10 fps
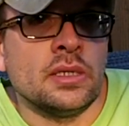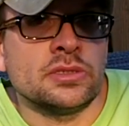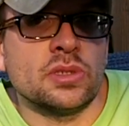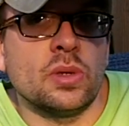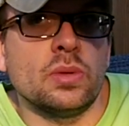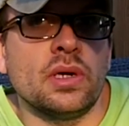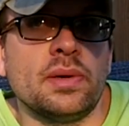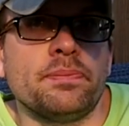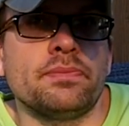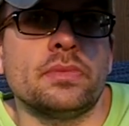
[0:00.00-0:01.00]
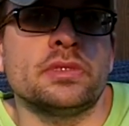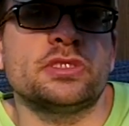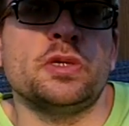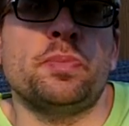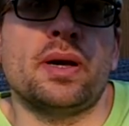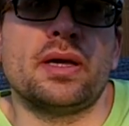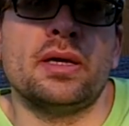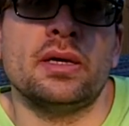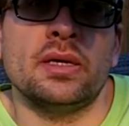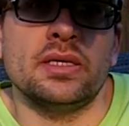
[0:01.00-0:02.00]
So, um, CM Punk
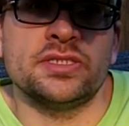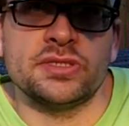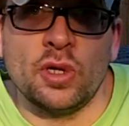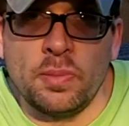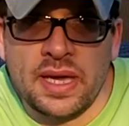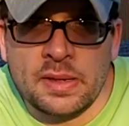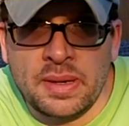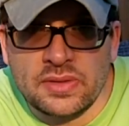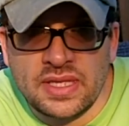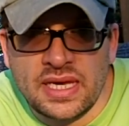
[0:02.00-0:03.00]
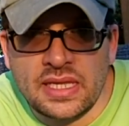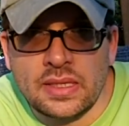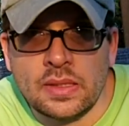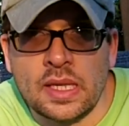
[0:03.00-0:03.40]
is still mad about that.